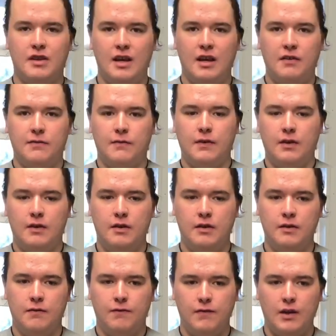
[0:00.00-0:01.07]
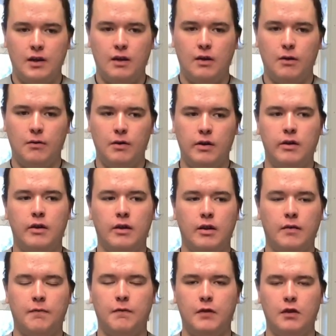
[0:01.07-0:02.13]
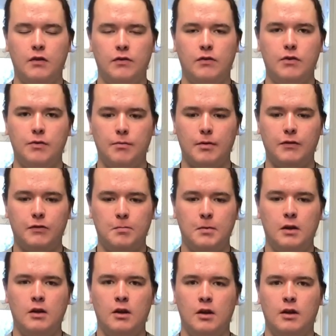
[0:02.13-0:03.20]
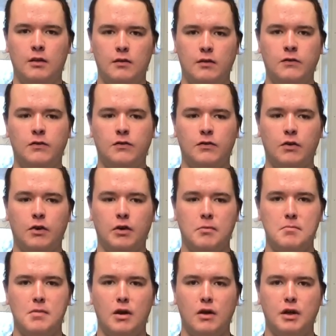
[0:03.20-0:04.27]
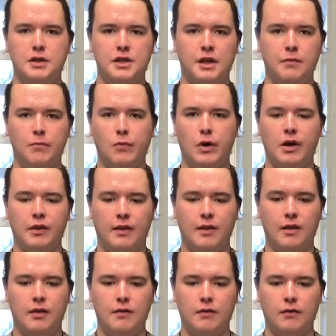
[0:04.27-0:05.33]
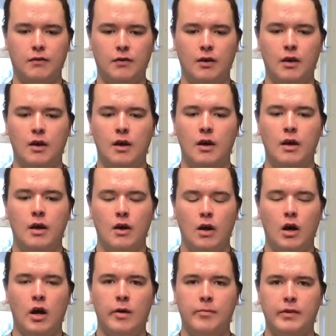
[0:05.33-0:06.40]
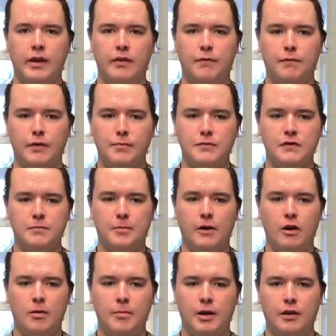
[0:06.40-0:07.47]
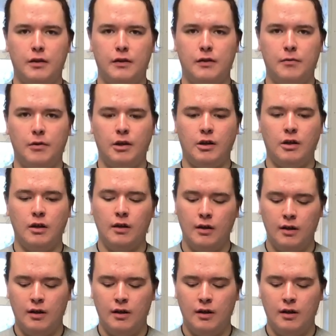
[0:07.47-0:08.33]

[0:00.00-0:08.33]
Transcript: today's video, and for this new recipe, this is called Mary Jane Watson's Omelette from Spider-Man 3.